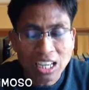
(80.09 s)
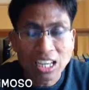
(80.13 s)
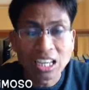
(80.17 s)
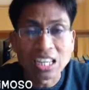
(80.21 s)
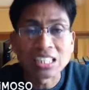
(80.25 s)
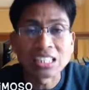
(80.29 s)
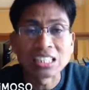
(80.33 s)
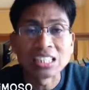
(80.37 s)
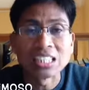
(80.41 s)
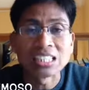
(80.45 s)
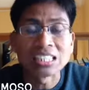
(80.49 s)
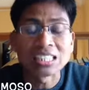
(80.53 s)

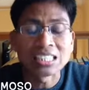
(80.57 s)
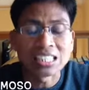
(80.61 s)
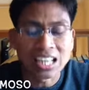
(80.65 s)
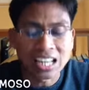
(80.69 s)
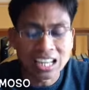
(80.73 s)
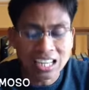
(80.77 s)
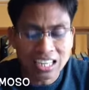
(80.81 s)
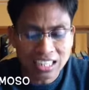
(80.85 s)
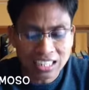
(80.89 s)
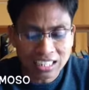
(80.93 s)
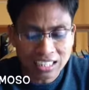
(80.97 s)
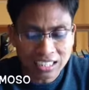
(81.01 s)
as the
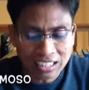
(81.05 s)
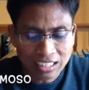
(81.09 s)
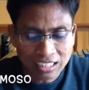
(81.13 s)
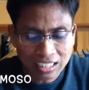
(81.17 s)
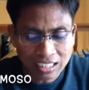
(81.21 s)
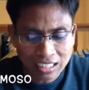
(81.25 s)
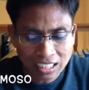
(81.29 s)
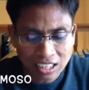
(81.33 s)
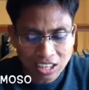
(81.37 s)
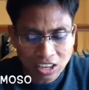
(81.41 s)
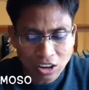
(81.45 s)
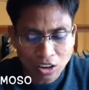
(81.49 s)
sign
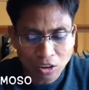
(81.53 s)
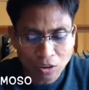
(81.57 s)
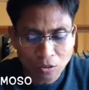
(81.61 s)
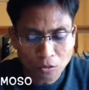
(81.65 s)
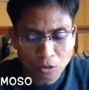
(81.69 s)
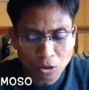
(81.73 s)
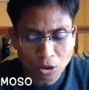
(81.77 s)
of